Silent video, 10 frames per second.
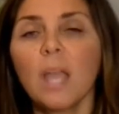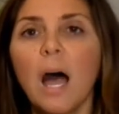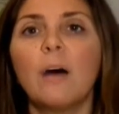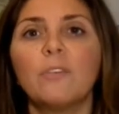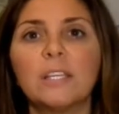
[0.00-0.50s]

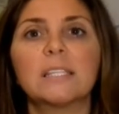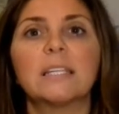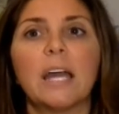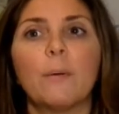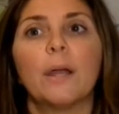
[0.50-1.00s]
Obviously,
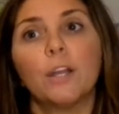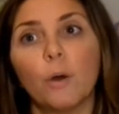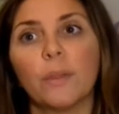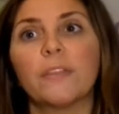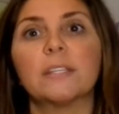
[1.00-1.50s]
now I
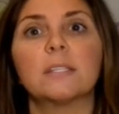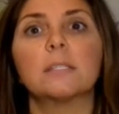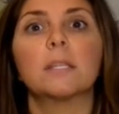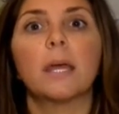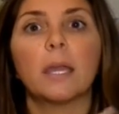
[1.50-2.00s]
know that this
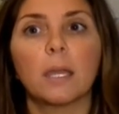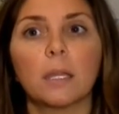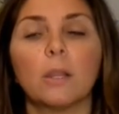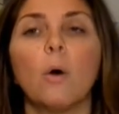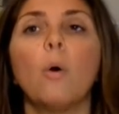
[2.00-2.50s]
is like
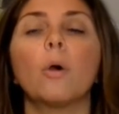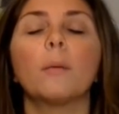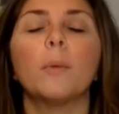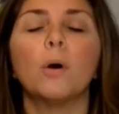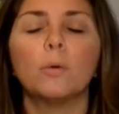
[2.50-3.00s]
the
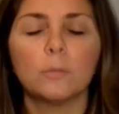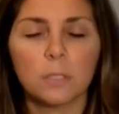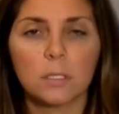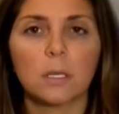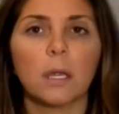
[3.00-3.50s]

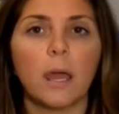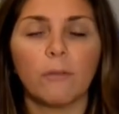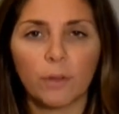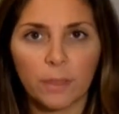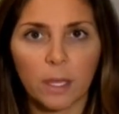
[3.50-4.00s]
hormones and
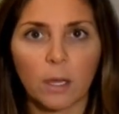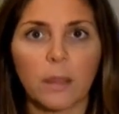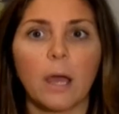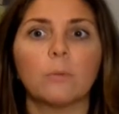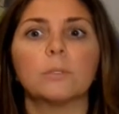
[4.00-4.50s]
everything
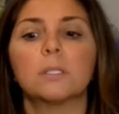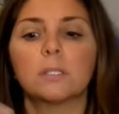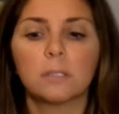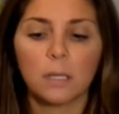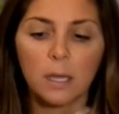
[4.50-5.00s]

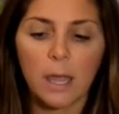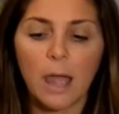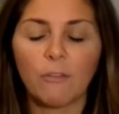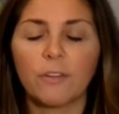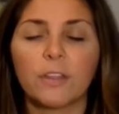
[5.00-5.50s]

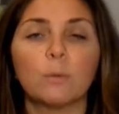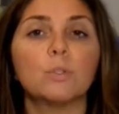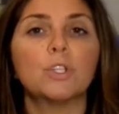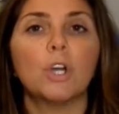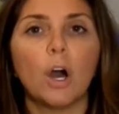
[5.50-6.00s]
everything
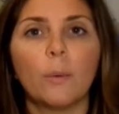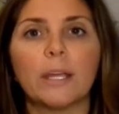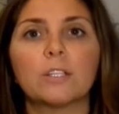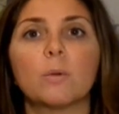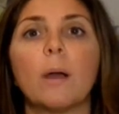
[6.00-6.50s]
was
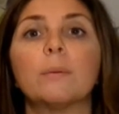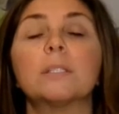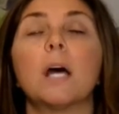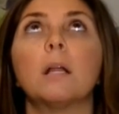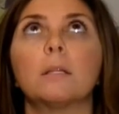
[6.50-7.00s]
going. So I
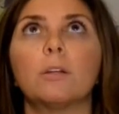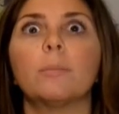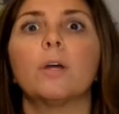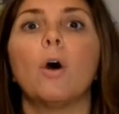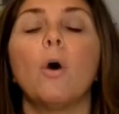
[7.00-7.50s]
was a little
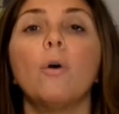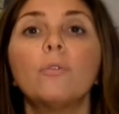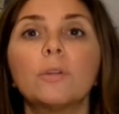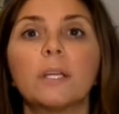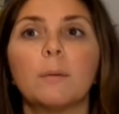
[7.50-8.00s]
bit
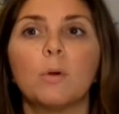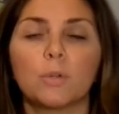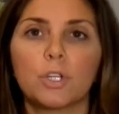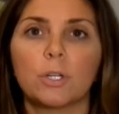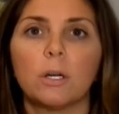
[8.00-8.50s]
overly
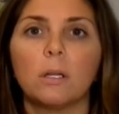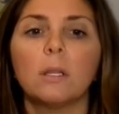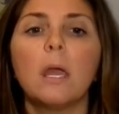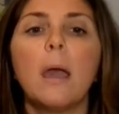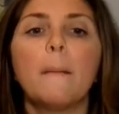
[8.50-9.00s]
emotional,
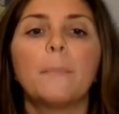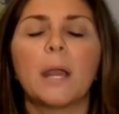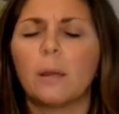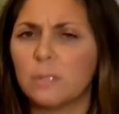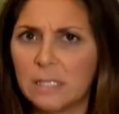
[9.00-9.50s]

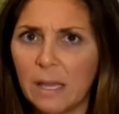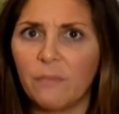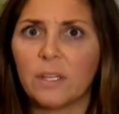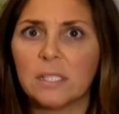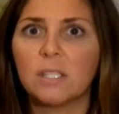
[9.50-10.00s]
but I was
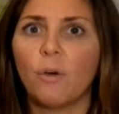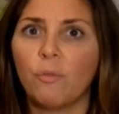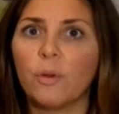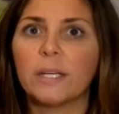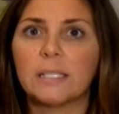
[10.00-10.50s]
definitely still
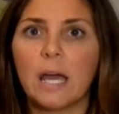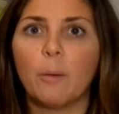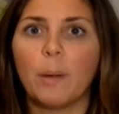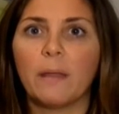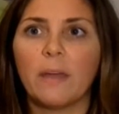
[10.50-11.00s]
freaked
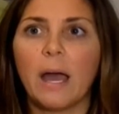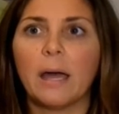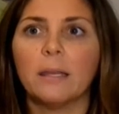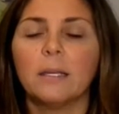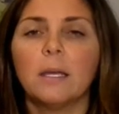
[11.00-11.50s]
out by that.